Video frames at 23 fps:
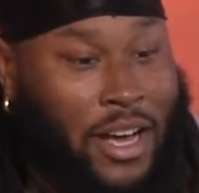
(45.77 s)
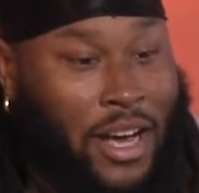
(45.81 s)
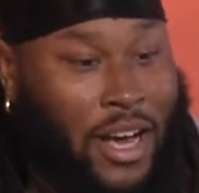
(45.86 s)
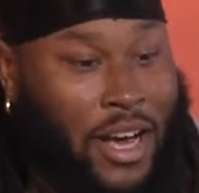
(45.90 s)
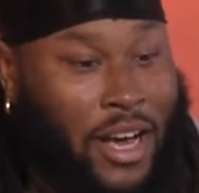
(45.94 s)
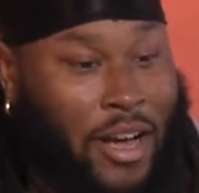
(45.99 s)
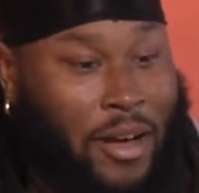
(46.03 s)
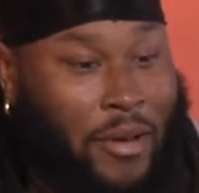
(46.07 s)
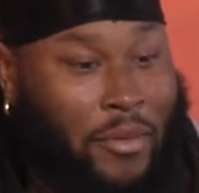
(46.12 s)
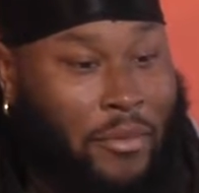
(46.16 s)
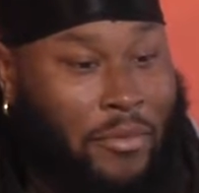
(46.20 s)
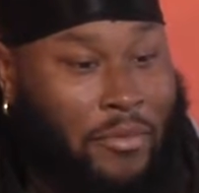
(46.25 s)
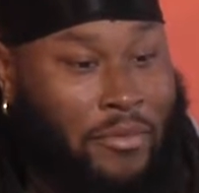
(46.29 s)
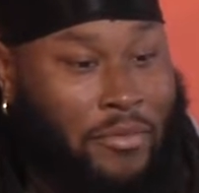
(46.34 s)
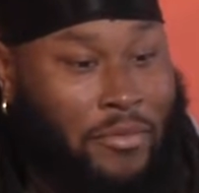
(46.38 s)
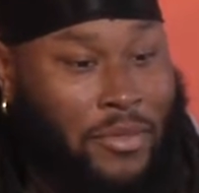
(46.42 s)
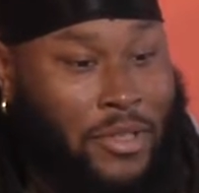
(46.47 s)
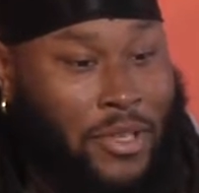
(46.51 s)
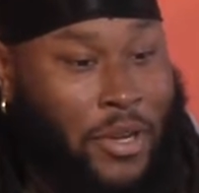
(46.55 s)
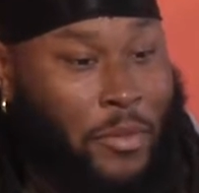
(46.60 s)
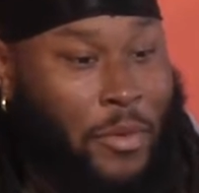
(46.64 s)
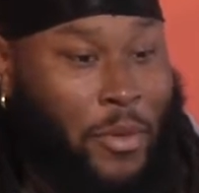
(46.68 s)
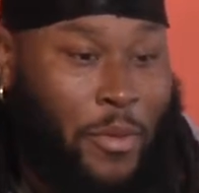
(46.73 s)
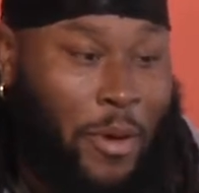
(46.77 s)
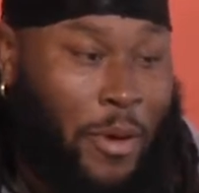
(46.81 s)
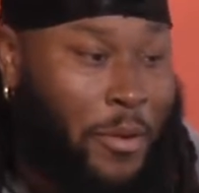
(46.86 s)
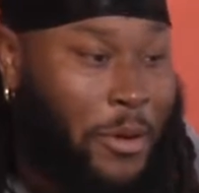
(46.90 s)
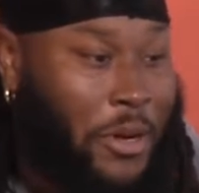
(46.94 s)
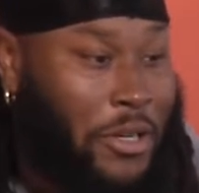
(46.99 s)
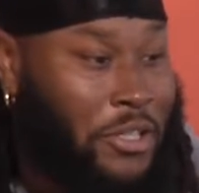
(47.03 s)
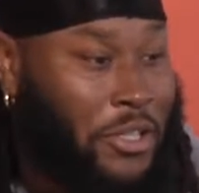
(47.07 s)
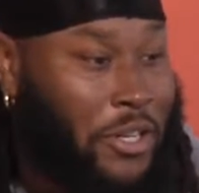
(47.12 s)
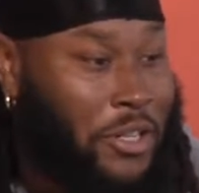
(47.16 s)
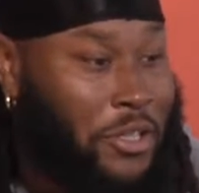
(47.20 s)
um, you know people I
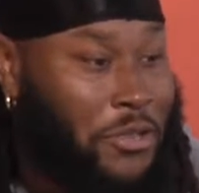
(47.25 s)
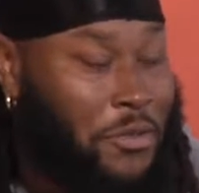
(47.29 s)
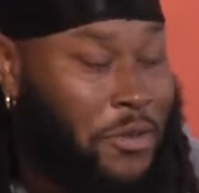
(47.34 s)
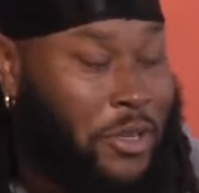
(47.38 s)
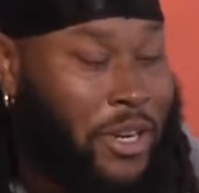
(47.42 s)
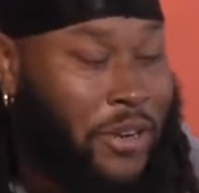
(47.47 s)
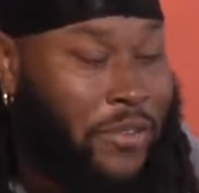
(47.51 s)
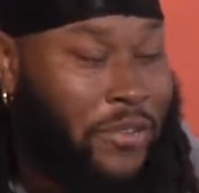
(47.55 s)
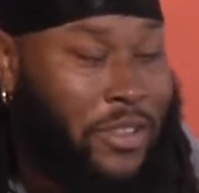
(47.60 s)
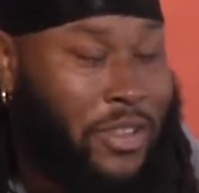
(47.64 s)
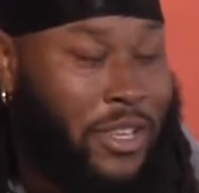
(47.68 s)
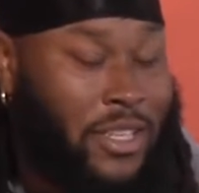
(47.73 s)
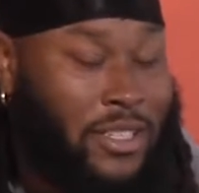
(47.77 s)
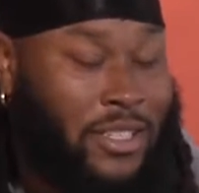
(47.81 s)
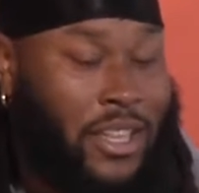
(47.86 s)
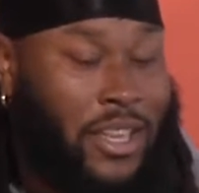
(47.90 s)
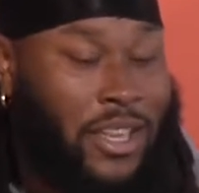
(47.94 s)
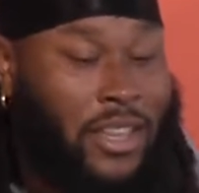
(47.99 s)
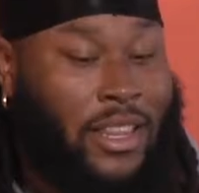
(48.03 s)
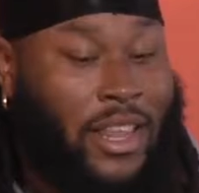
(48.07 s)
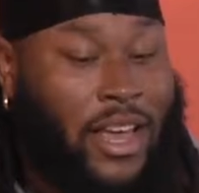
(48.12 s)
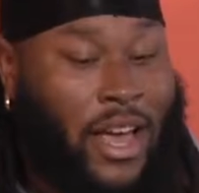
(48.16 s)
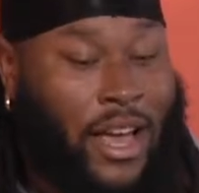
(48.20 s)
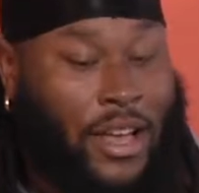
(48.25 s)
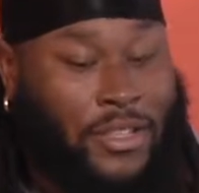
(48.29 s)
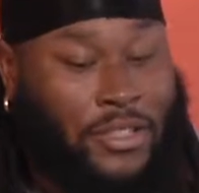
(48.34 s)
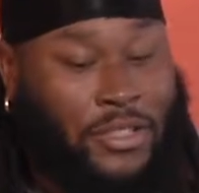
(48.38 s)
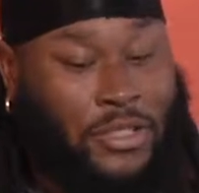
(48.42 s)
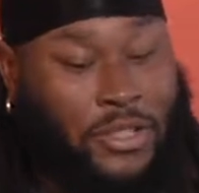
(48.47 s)
went to church with, different things like that.